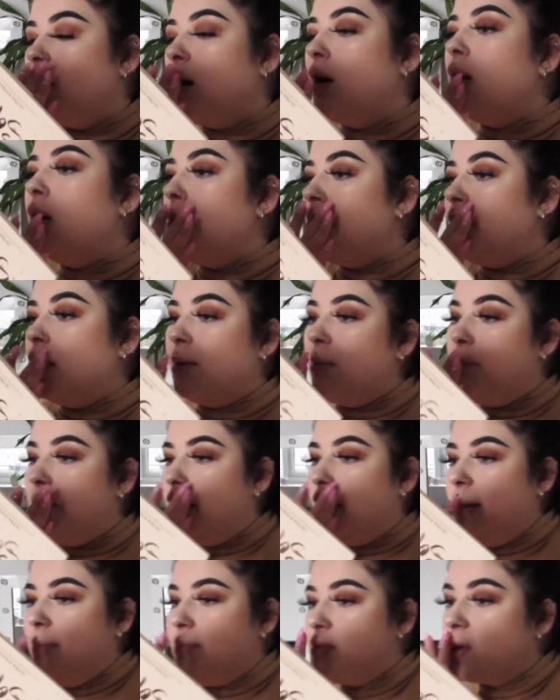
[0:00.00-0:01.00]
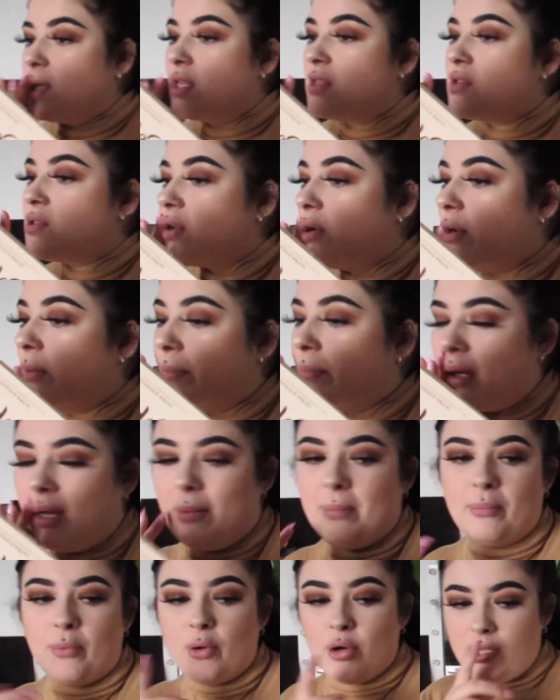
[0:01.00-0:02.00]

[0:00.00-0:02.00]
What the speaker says: Oh my God, my lips are so plump.